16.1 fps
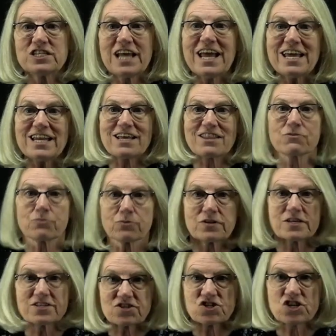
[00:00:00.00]
data through
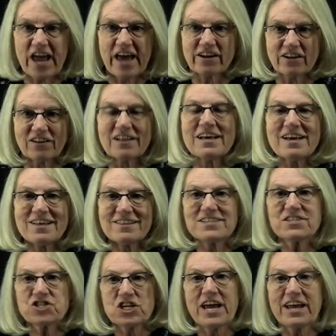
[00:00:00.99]
this channel.
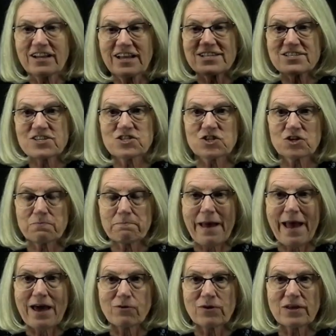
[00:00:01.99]
This channel has a certain
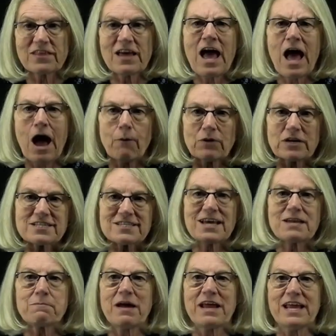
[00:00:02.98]
bandwidth. I want to
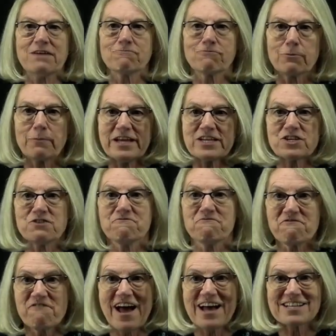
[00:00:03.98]
send my information
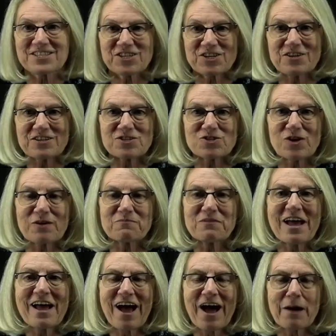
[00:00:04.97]
faster, and so
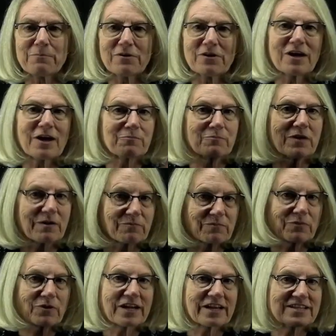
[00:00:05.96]
I'm
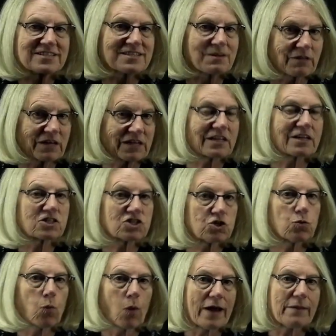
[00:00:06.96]
putting in something a little
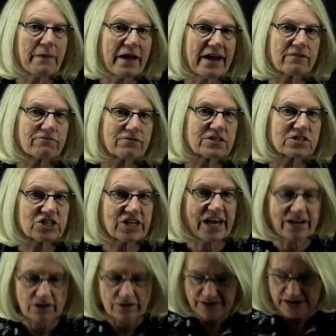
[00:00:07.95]
too wideband for the
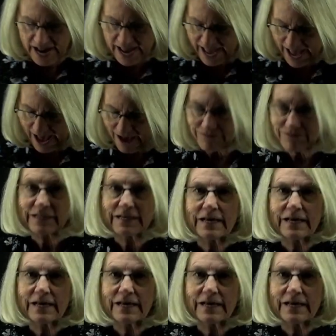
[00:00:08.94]
channel that I have.